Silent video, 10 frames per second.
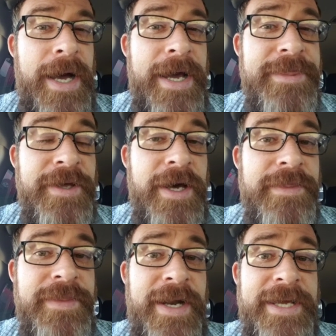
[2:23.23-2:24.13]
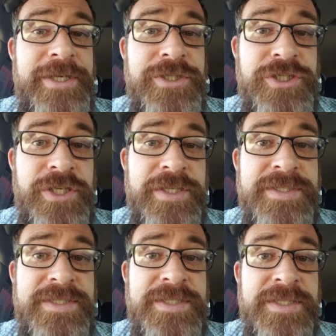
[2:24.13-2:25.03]
I thought that I could
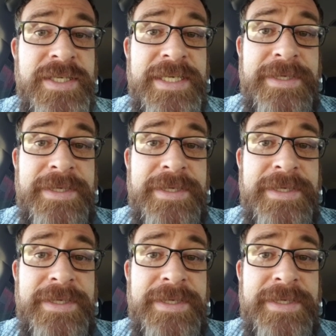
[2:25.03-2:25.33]
just